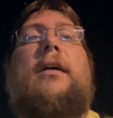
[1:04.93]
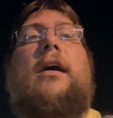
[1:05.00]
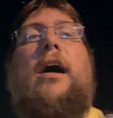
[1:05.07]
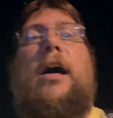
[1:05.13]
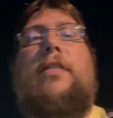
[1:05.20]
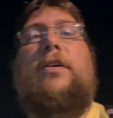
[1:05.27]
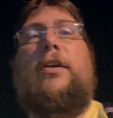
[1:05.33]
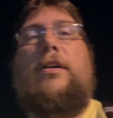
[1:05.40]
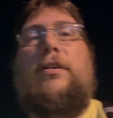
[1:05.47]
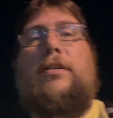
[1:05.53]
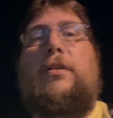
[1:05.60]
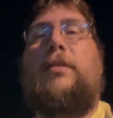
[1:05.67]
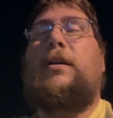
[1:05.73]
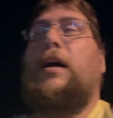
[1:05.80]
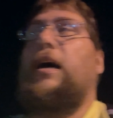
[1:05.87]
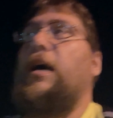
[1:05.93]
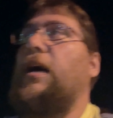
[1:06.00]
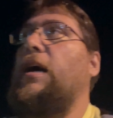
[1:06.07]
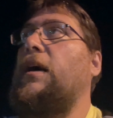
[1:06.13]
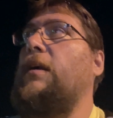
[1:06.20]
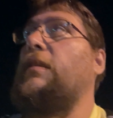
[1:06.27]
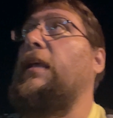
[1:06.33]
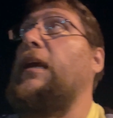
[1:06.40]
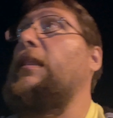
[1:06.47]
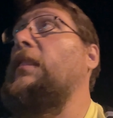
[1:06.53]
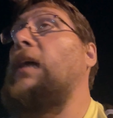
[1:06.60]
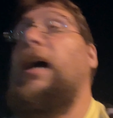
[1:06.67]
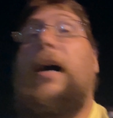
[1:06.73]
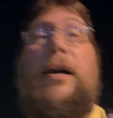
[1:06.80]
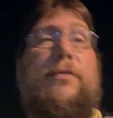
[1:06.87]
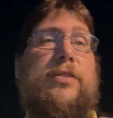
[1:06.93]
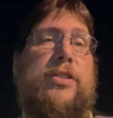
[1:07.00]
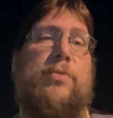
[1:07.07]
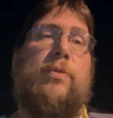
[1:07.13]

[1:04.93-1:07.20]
other uh, like Love's,